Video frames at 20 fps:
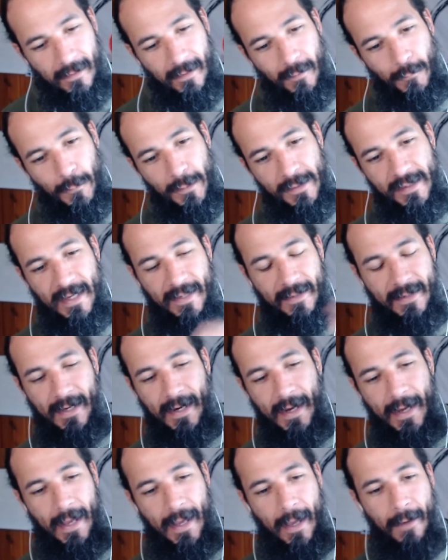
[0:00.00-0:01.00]
We take that
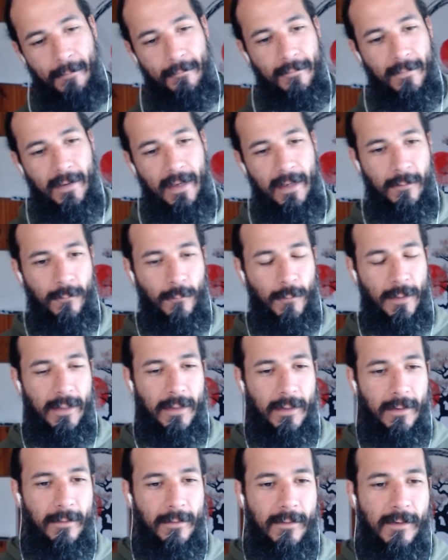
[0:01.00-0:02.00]
I am and
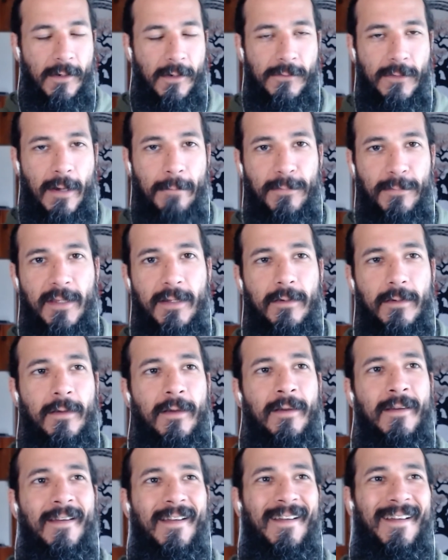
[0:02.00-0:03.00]
we corrupt it,
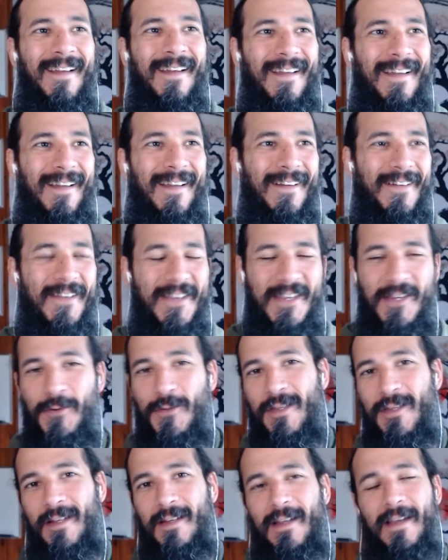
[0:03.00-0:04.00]
or
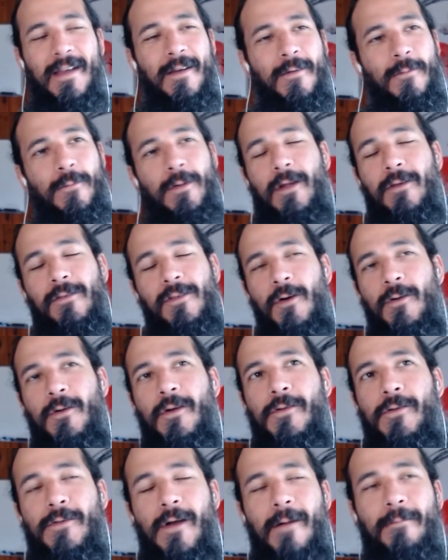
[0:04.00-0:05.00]
use it. No, don't
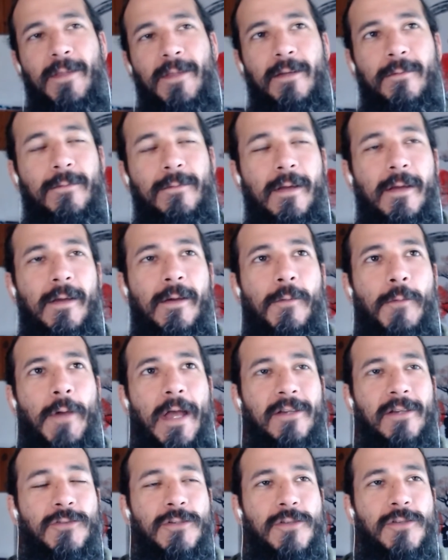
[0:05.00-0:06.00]
corrupt it. We
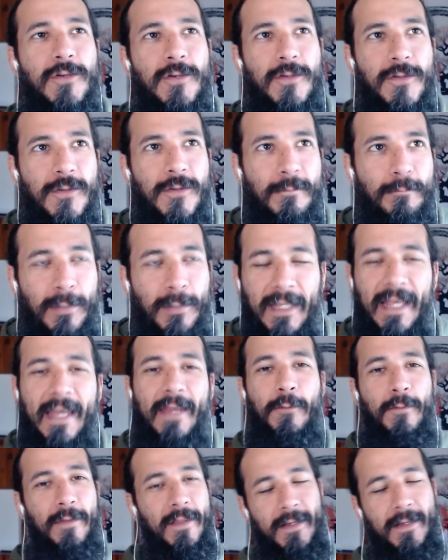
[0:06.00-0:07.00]
actually just play
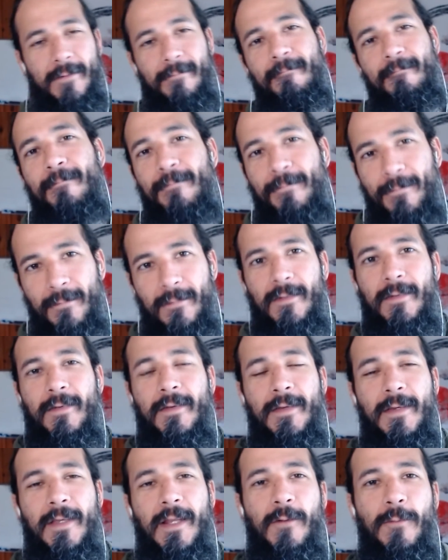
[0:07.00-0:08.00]
with it.
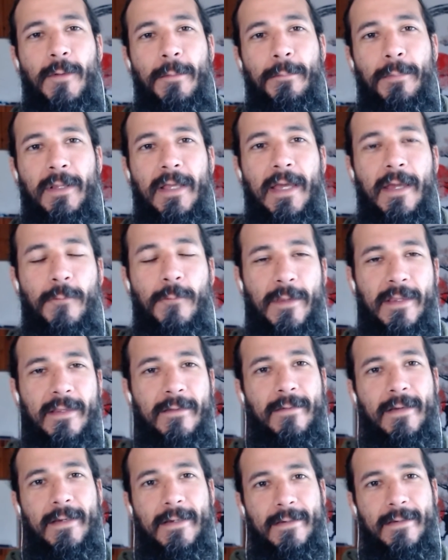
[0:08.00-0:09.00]
We play with
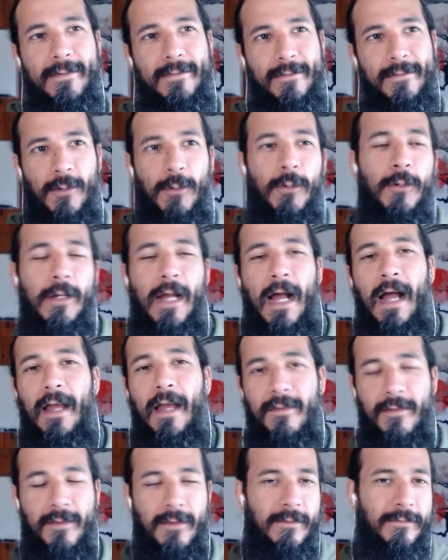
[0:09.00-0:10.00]
all
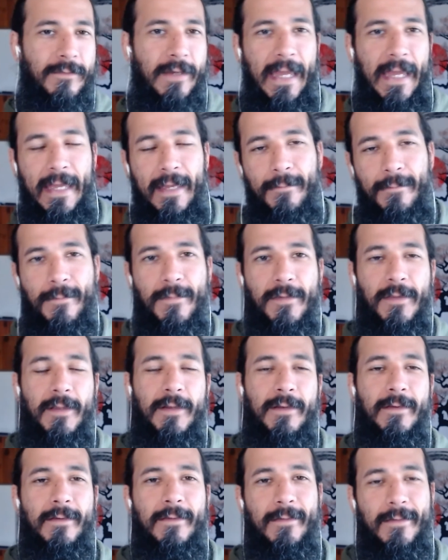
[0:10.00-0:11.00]
kinds of games
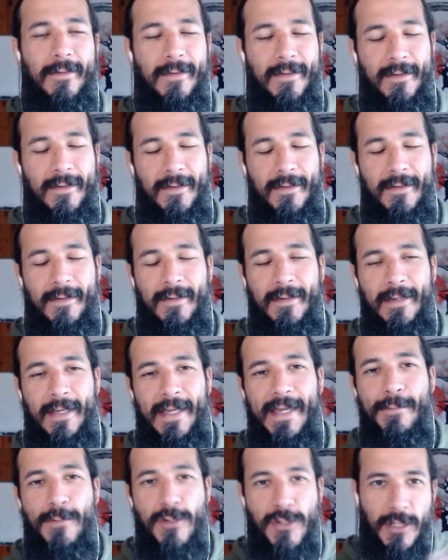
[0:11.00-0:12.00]
and
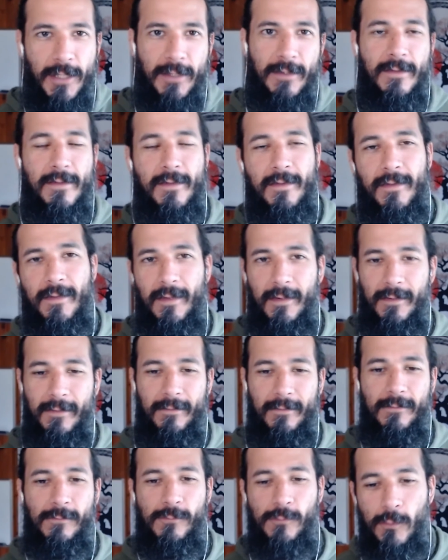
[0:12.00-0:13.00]
images
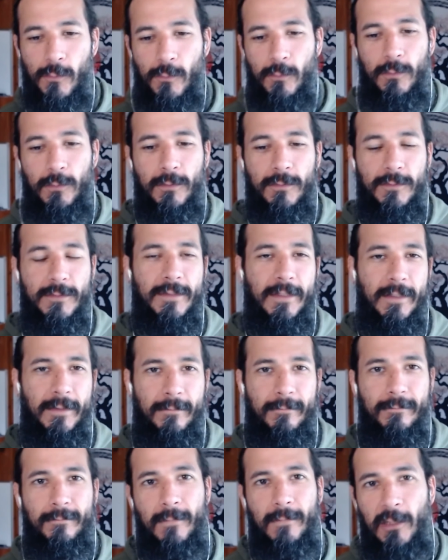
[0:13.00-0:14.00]
and rules
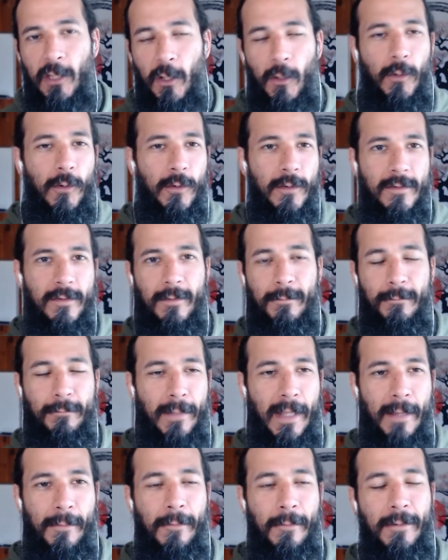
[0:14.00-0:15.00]
and laws and
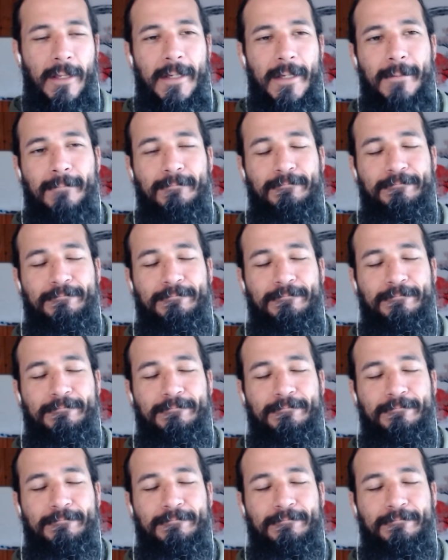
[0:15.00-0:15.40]
blah, blah, blah.